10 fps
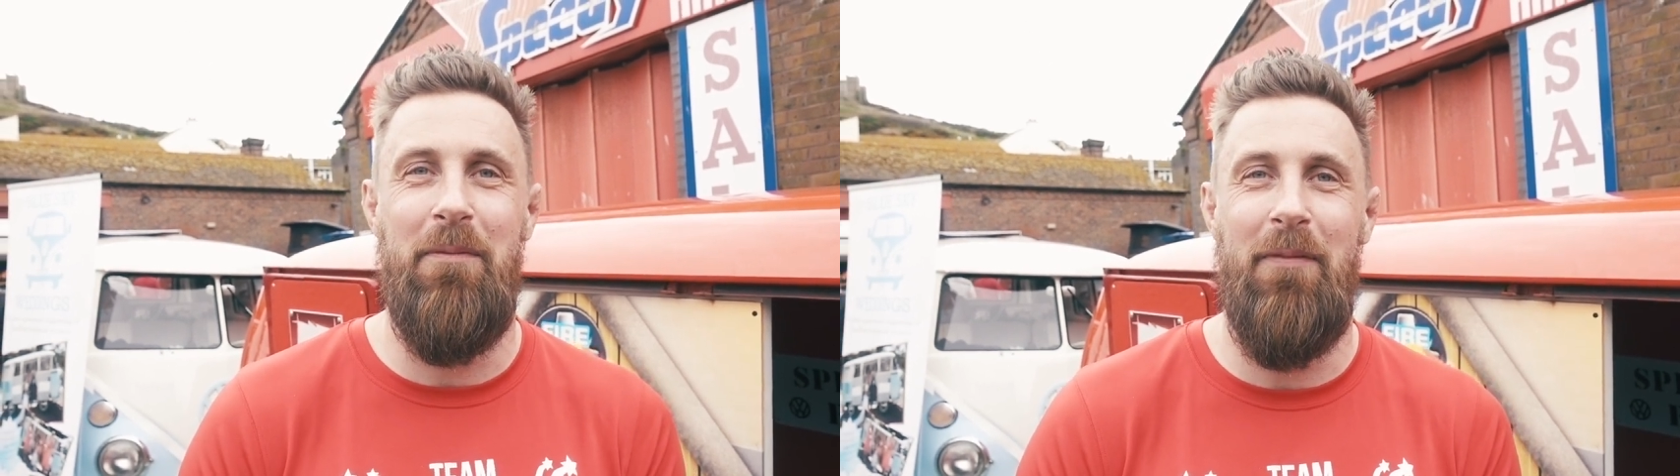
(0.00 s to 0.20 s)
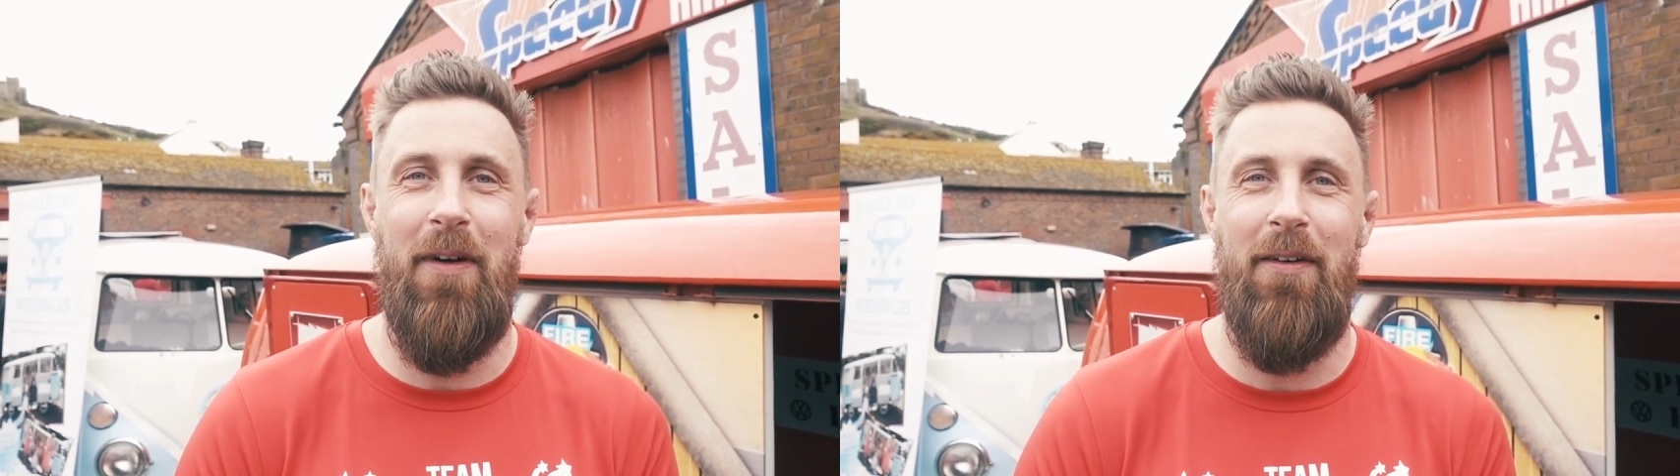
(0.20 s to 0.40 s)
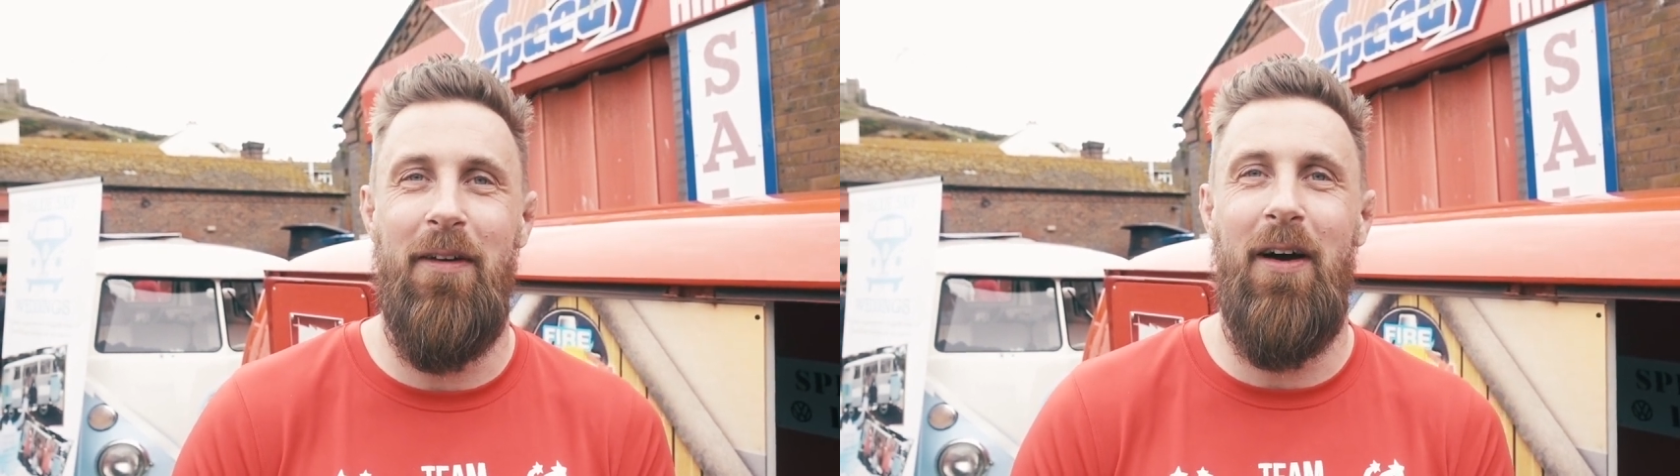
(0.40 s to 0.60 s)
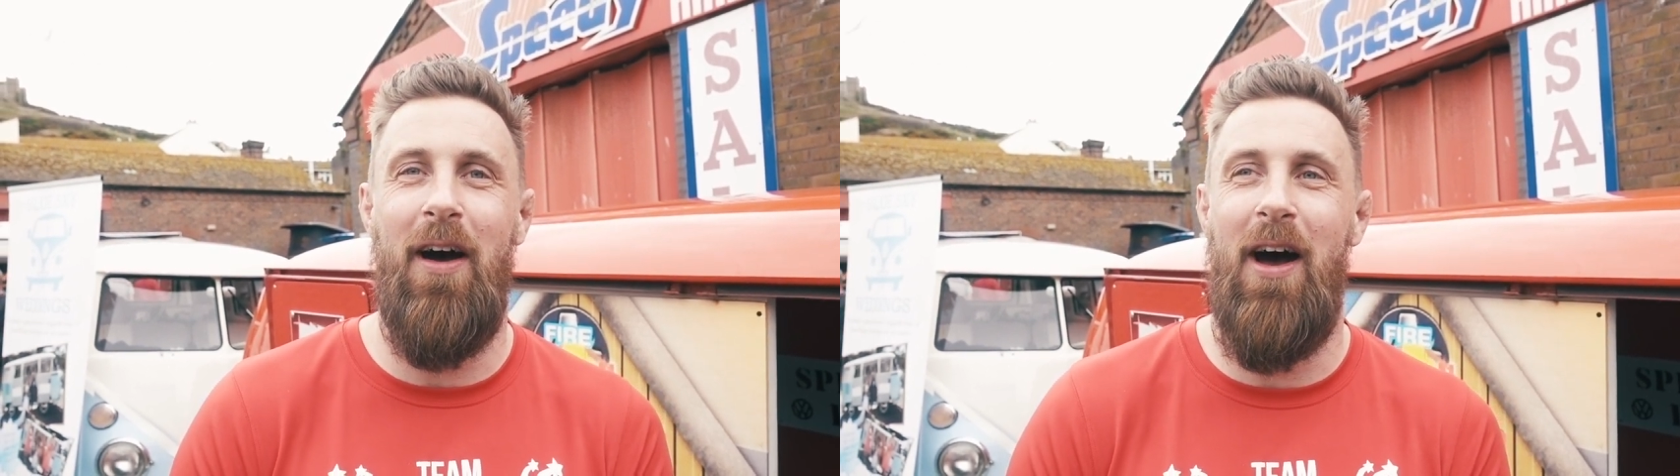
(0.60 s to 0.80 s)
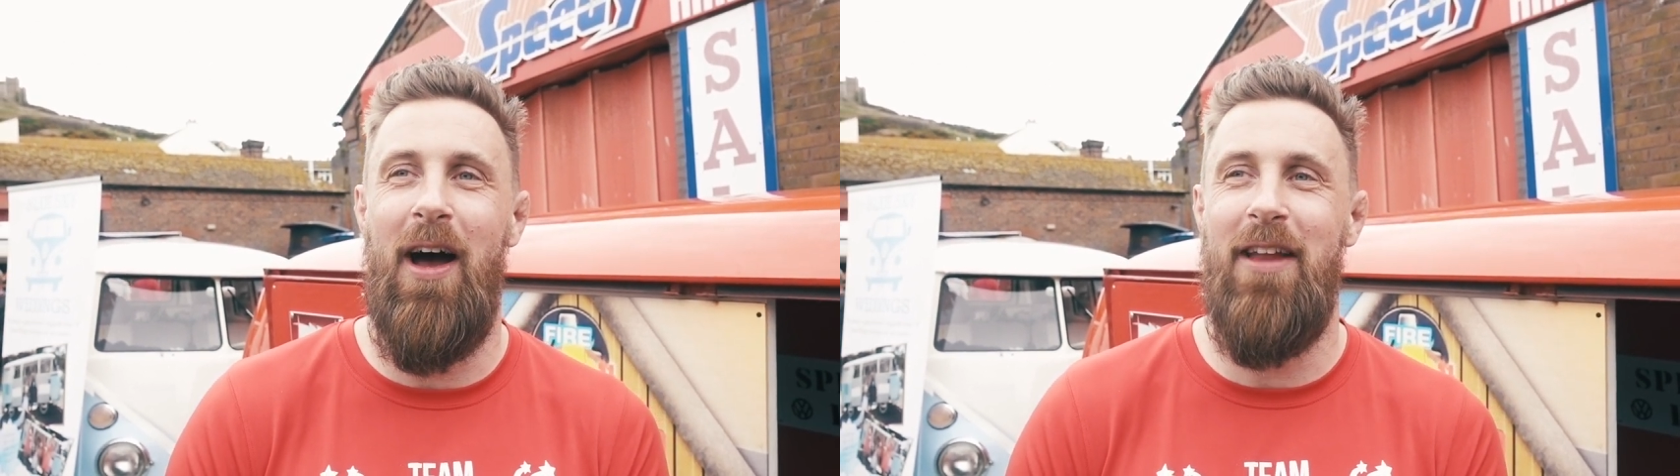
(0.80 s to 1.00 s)
Uh,
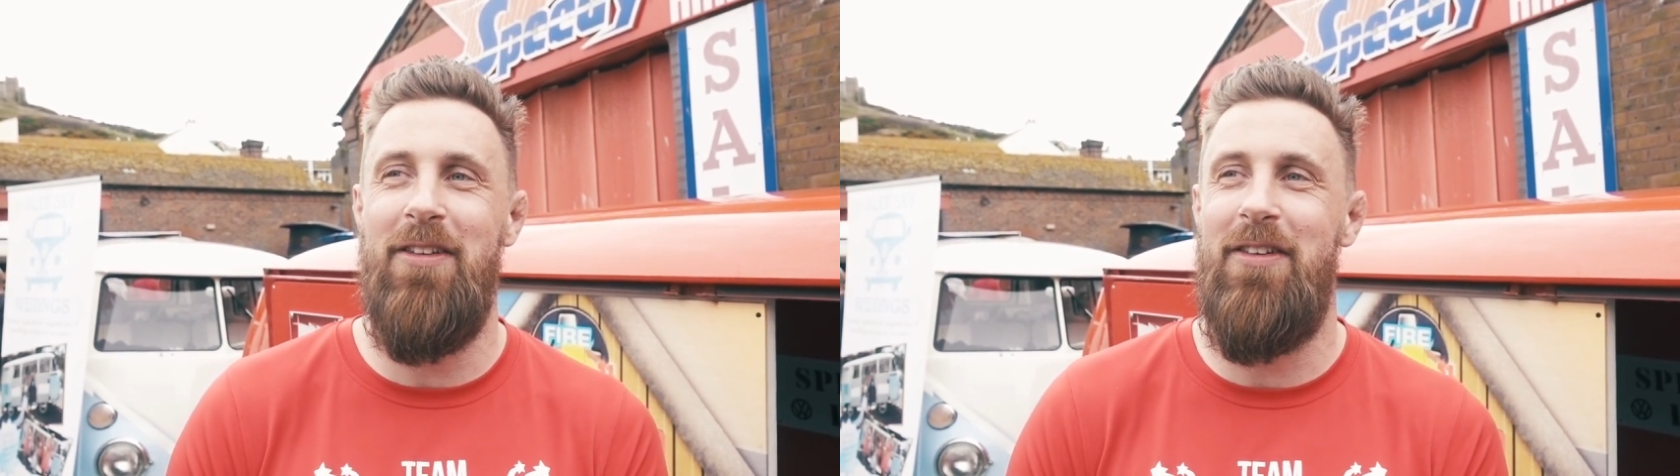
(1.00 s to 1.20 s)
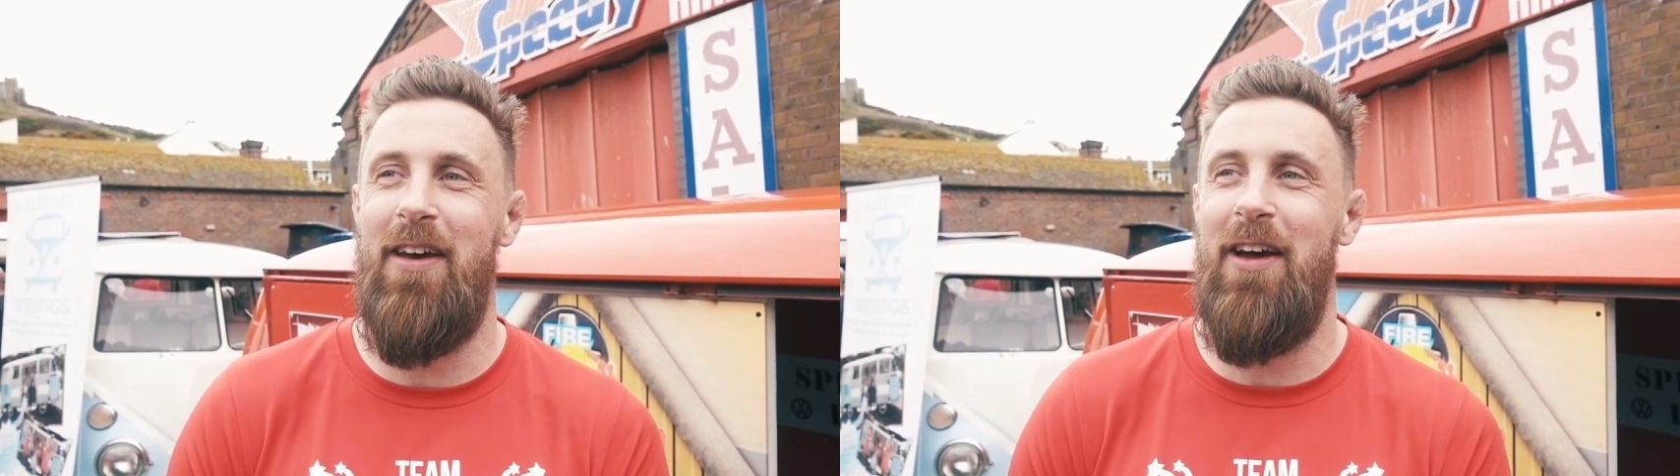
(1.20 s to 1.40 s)
uh and